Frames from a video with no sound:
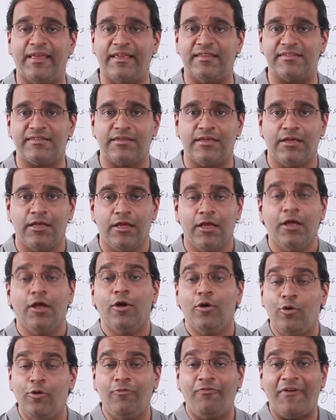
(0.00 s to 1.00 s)

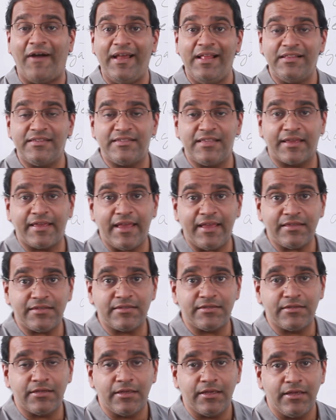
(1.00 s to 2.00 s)
case. Who files the
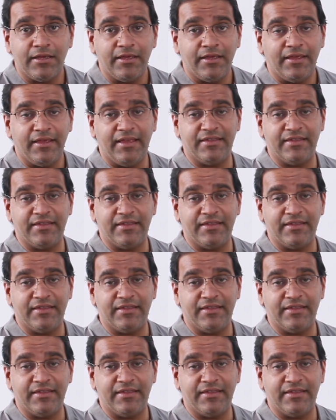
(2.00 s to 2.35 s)
case?